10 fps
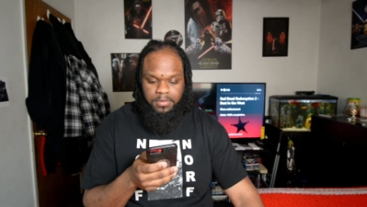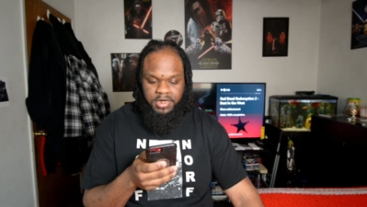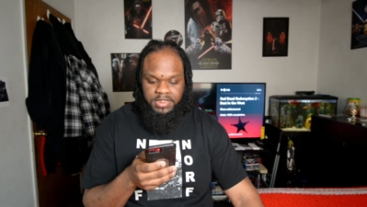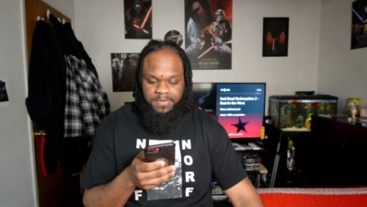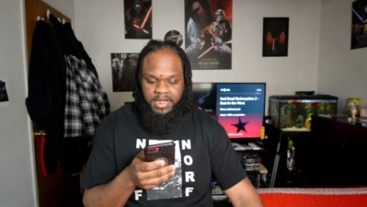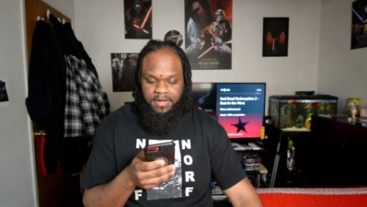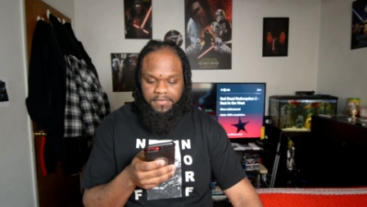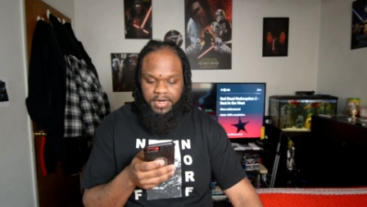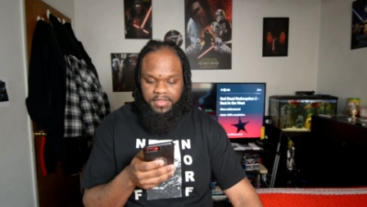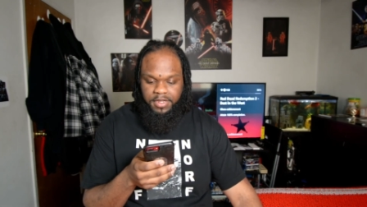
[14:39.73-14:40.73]
But explain if
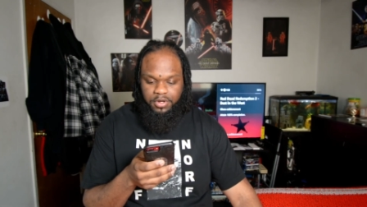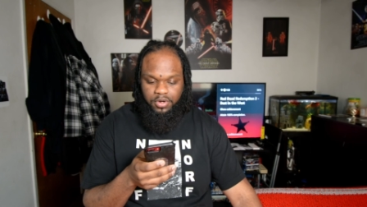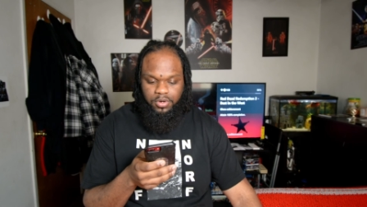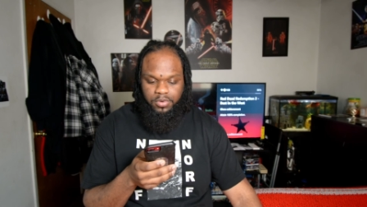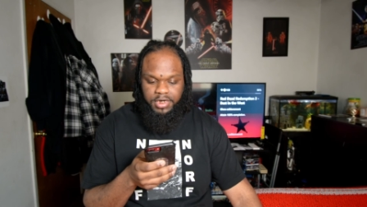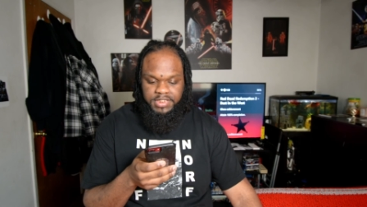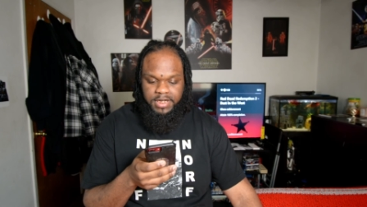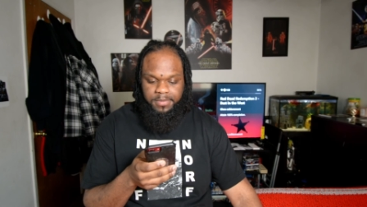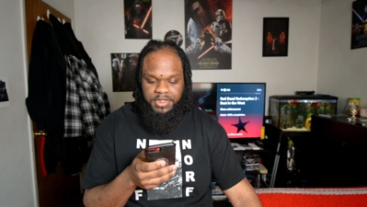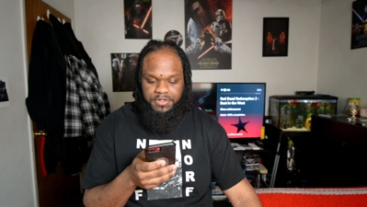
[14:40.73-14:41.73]
anything in your own words
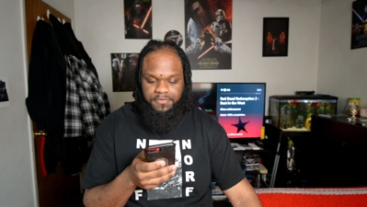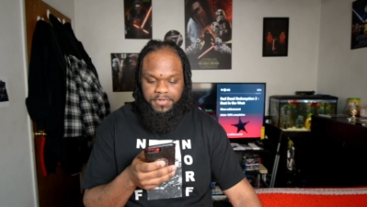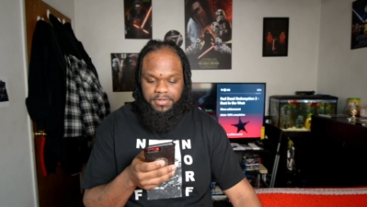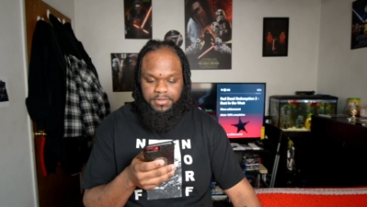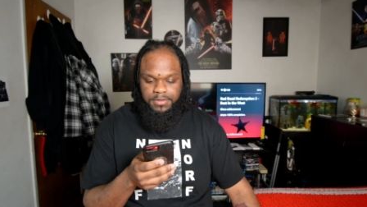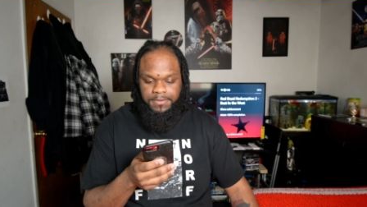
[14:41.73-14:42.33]
how it makes you feel